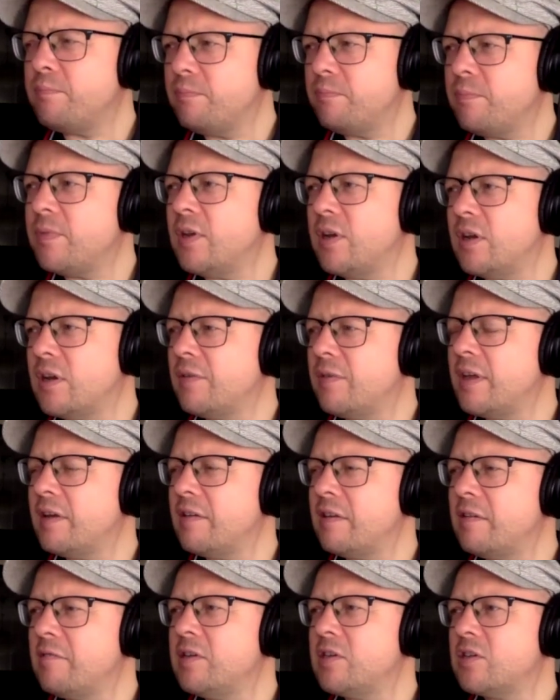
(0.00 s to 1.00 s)

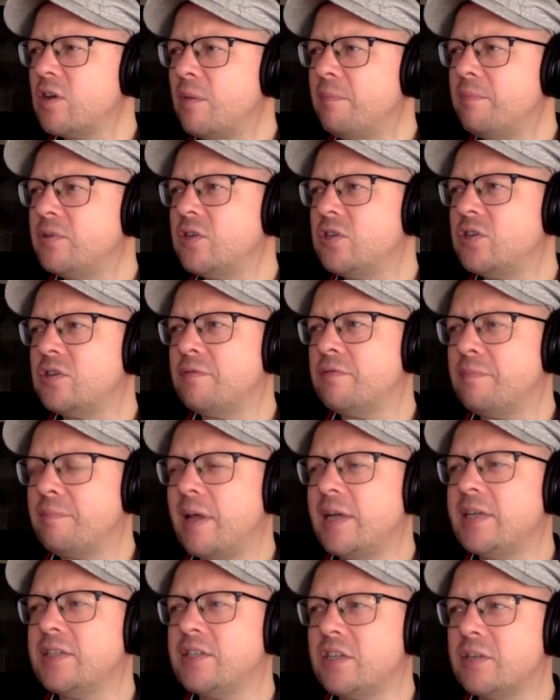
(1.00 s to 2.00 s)
There is competition for
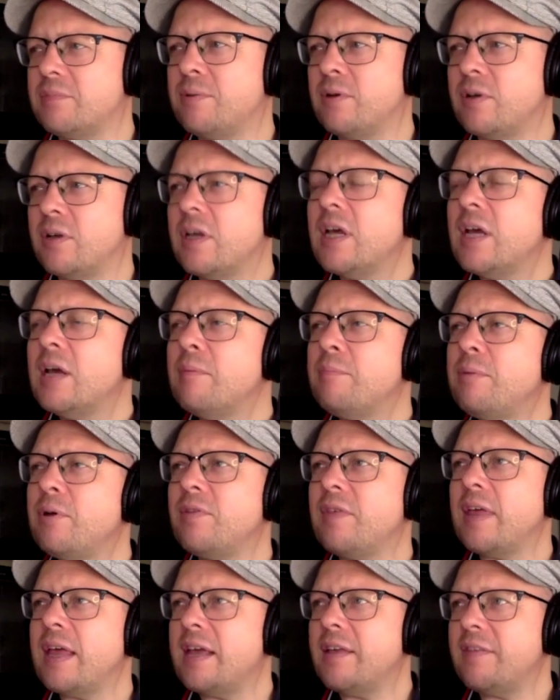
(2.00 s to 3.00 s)
places, but
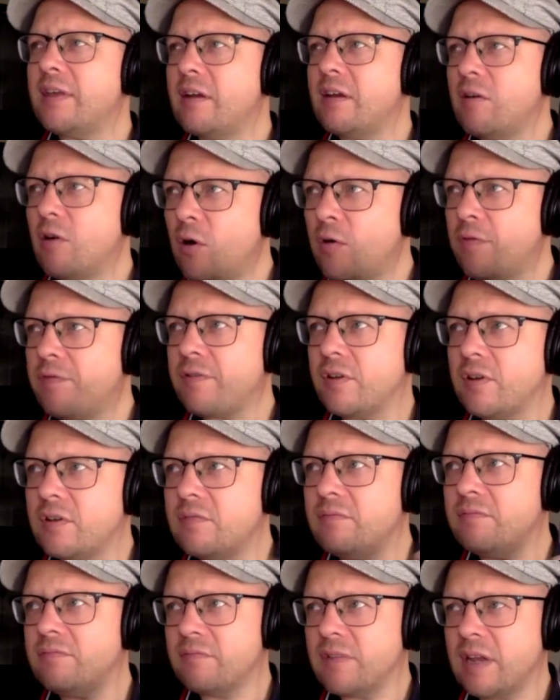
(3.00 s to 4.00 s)
they're
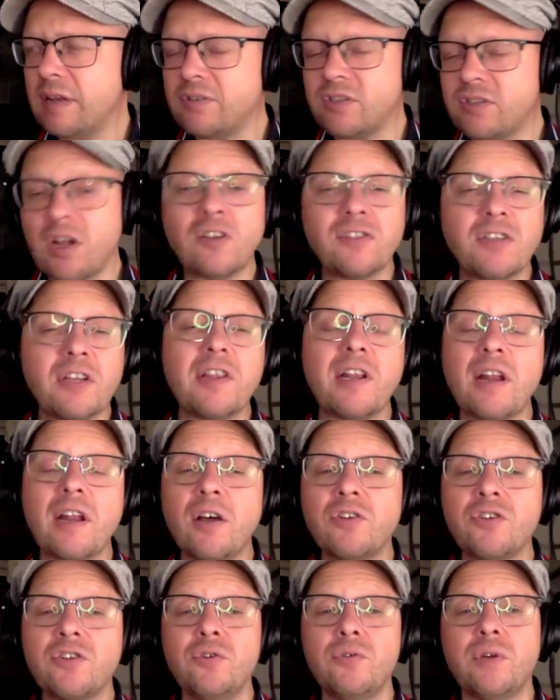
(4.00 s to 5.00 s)
often, they've started the
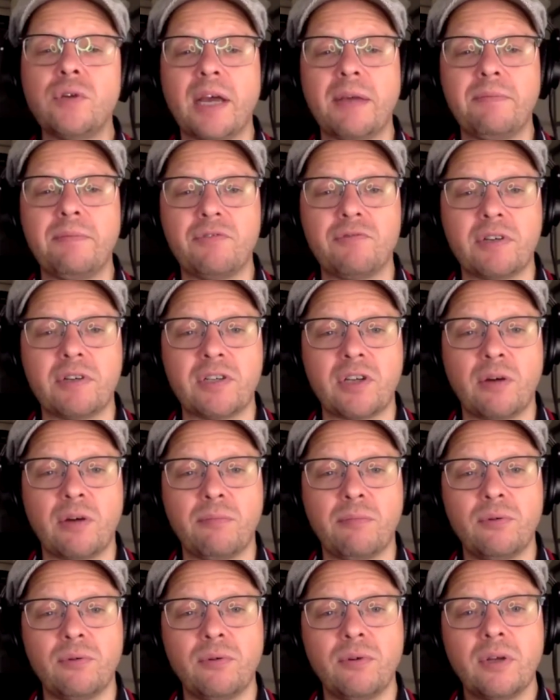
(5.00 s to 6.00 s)
last 2 games, for
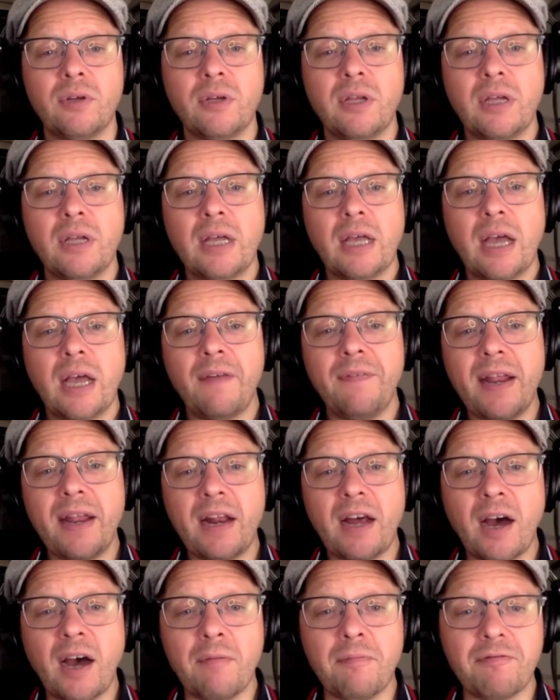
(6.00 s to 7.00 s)
example, and
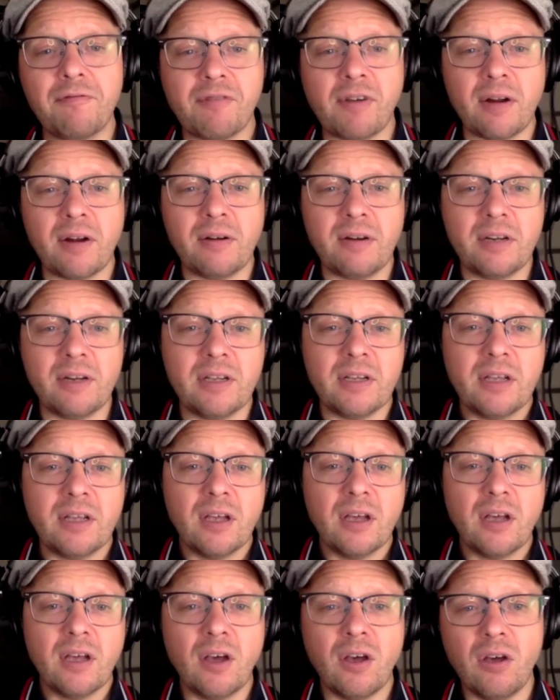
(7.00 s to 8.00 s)
then up front,
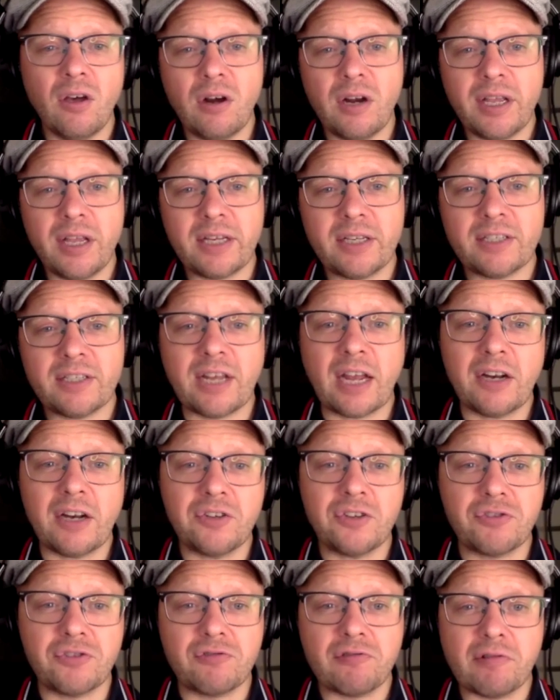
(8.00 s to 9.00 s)
Erling,
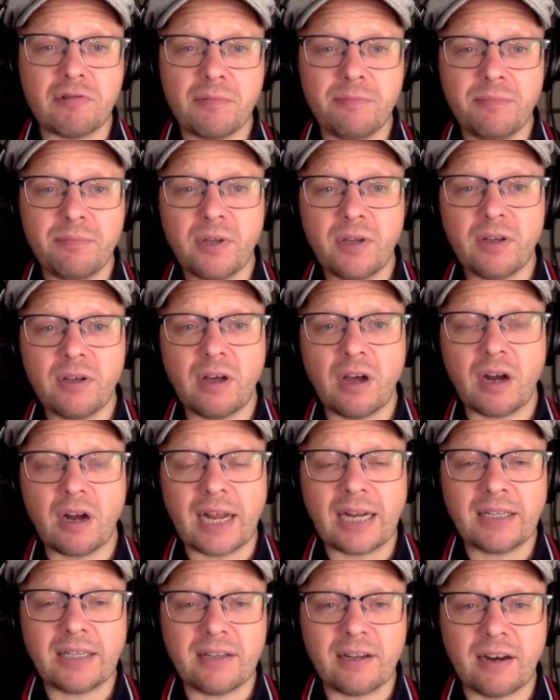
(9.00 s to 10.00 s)
Salström,
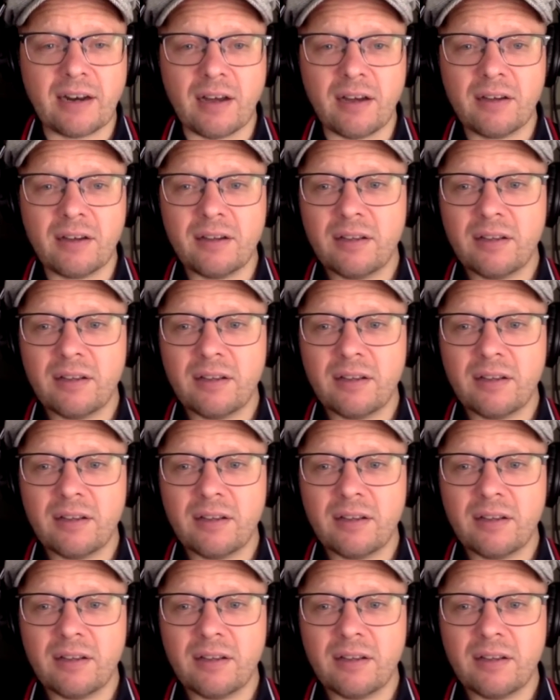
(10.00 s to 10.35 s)
Rantala